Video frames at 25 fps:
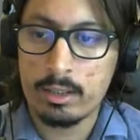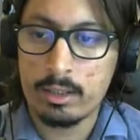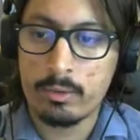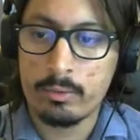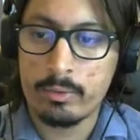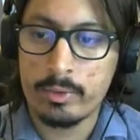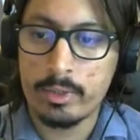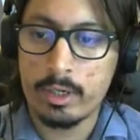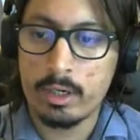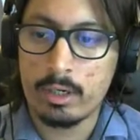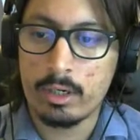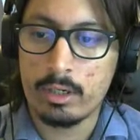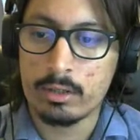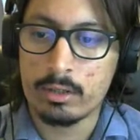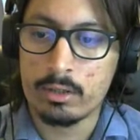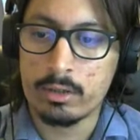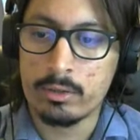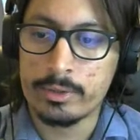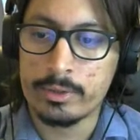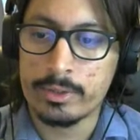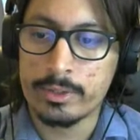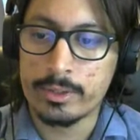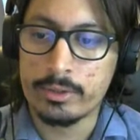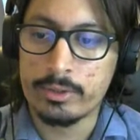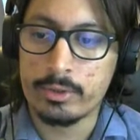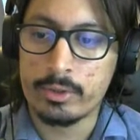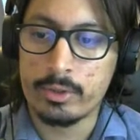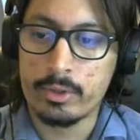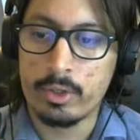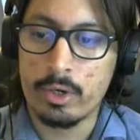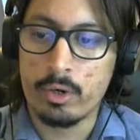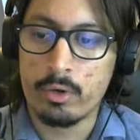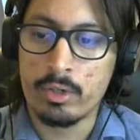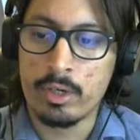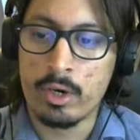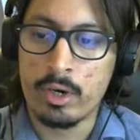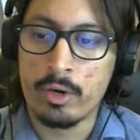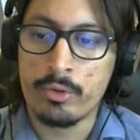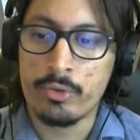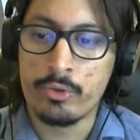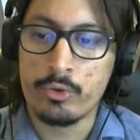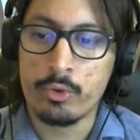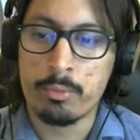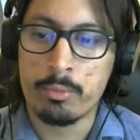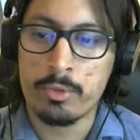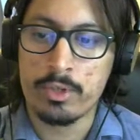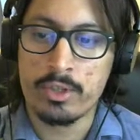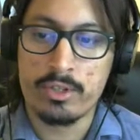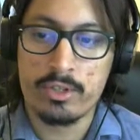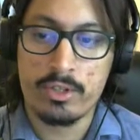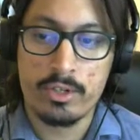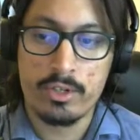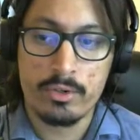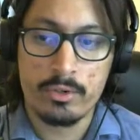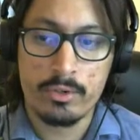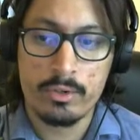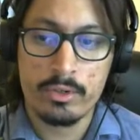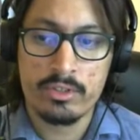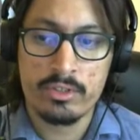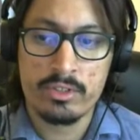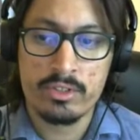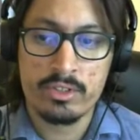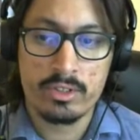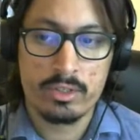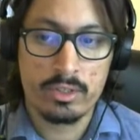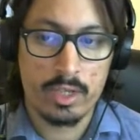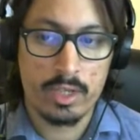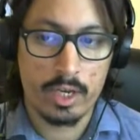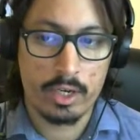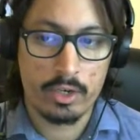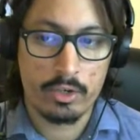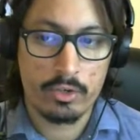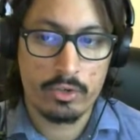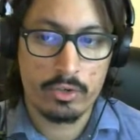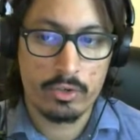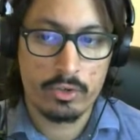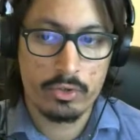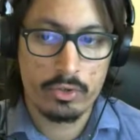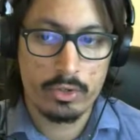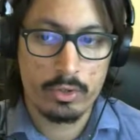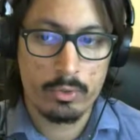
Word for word: and we are going to go down to materials and textures.